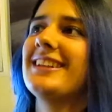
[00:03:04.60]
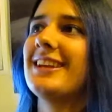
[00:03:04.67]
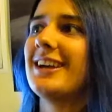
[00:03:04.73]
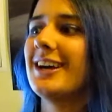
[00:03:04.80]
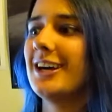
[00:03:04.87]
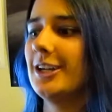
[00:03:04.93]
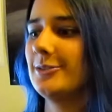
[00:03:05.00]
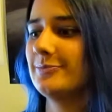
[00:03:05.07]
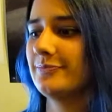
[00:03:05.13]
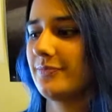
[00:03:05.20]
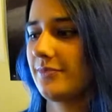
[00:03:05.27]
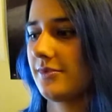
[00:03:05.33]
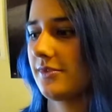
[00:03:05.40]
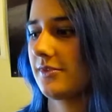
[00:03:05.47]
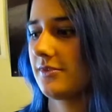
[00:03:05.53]
And
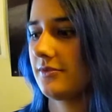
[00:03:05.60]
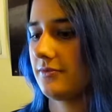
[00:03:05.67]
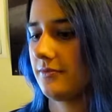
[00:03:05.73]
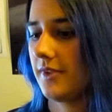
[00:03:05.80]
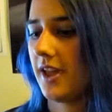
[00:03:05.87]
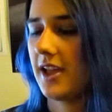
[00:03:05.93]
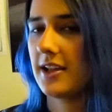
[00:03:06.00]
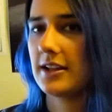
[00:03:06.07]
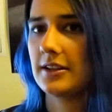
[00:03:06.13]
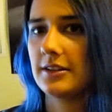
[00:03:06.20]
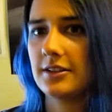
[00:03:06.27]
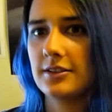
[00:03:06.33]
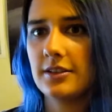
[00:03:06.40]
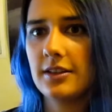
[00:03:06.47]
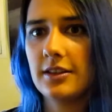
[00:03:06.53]

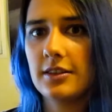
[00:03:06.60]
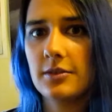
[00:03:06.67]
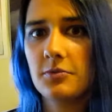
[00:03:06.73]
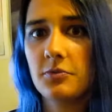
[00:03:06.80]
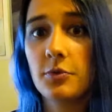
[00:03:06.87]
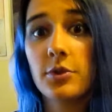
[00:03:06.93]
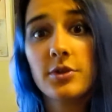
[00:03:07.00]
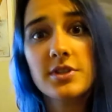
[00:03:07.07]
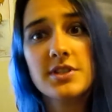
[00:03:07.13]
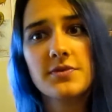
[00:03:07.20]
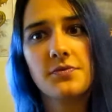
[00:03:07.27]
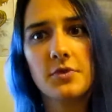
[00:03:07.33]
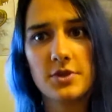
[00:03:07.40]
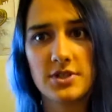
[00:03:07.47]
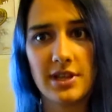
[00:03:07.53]
for this
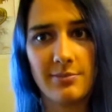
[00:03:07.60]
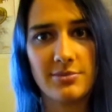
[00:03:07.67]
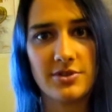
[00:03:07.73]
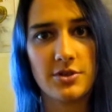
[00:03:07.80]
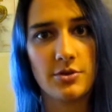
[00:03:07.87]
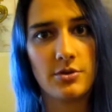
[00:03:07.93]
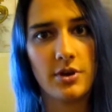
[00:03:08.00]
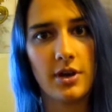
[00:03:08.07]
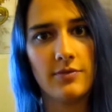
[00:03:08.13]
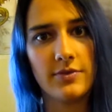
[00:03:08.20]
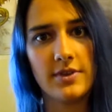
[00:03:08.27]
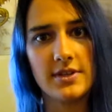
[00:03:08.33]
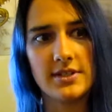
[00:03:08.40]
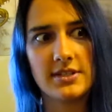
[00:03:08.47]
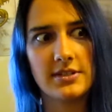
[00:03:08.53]
first episode of
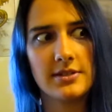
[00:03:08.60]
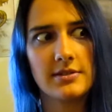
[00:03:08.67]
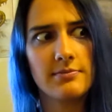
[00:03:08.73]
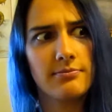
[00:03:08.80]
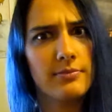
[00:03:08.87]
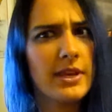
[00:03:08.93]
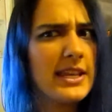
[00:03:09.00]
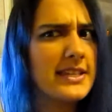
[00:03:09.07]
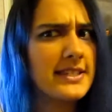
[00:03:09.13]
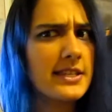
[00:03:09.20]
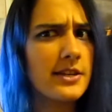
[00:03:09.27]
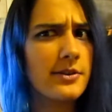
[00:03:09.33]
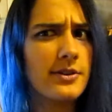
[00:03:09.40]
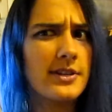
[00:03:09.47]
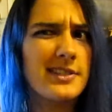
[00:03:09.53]
this
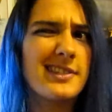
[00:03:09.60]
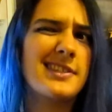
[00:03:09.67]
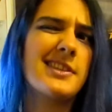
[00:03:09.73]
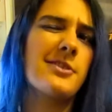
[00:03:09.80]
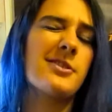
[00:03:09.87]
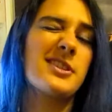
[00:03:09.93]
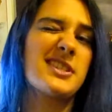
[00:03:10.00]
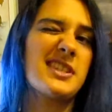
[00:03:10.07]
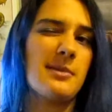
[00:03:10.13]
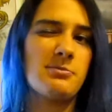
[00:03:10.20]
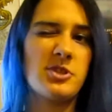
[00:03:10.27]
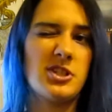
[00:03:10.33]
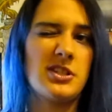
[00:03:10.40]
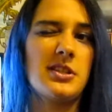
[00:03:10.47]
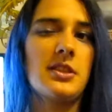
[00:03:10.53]
mini-series,
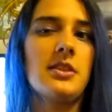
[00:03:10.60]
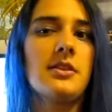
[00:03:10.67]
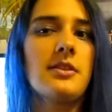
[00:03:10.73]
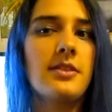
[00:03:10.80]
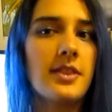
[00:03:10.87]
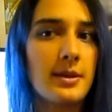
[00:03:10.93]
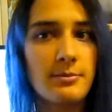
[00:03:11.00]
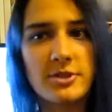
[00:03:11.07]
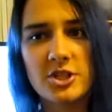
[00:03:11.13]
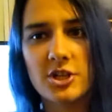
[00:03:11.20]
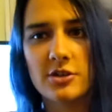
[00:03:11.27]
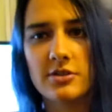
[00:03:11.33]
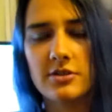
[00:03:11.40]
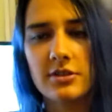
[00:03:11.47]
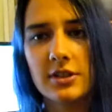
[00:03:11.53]
Seriesception
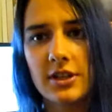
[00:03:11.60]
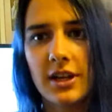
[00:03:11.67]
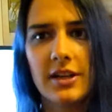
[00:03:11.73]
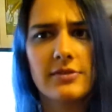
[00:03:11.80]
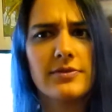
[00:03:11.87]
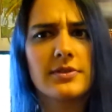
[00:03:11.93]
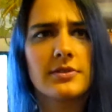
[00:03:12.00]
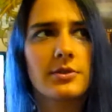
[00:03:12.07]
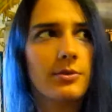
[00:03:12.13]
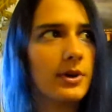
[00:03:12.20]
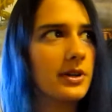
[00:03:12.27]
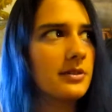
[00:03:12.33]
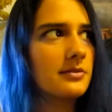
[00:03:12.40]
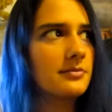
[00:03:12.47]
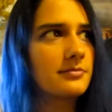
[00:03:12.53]
thingamajigger, I haven't
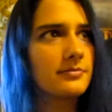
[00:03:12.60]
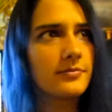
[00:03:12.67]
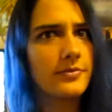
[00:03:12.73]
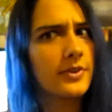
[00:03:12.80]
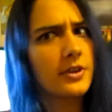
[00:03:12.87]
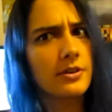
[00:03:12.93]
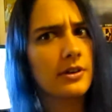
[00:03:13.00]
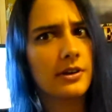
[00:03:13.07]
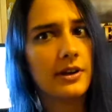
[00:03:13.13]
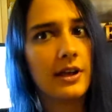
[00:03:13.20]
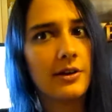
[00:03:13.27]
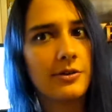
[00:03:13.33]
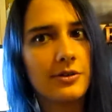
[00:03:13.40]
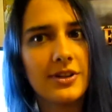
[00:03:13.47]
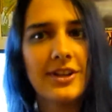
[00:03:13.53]
quite figured it
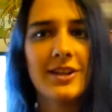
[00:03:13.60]
out.